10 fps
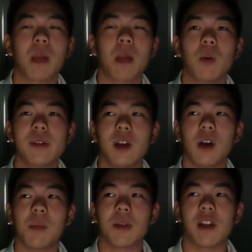mostly
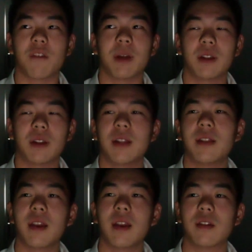common stuff, but that
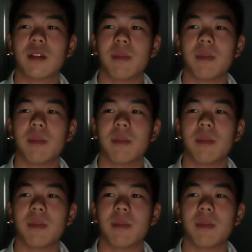tank is just